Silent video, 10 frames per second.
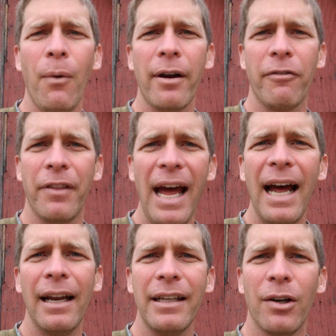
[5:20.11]
What if
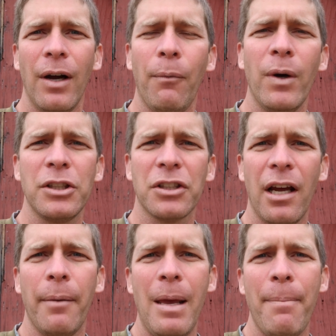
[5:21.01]
that, you know, which is
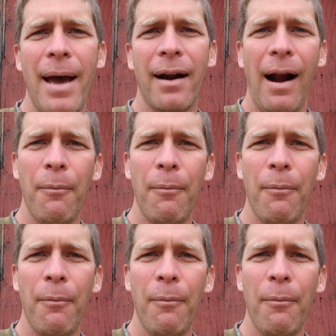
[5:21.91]
gonna be better?